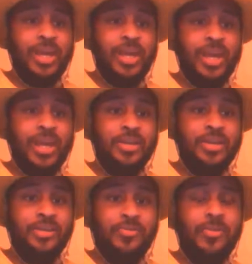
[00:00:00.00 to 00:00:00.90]
and
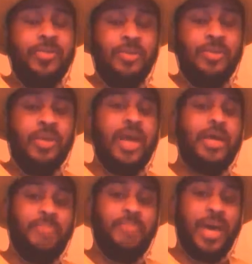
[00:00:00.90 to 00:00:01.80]
the free flow
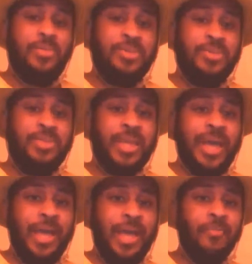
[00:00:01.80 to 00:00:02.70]
combat, which was a
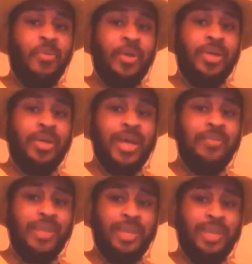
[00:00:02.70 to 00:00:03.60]
heavy,
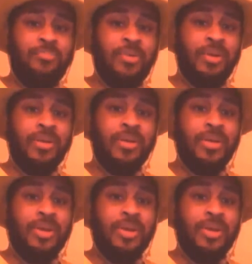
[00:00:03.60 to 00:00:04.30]
heavily in part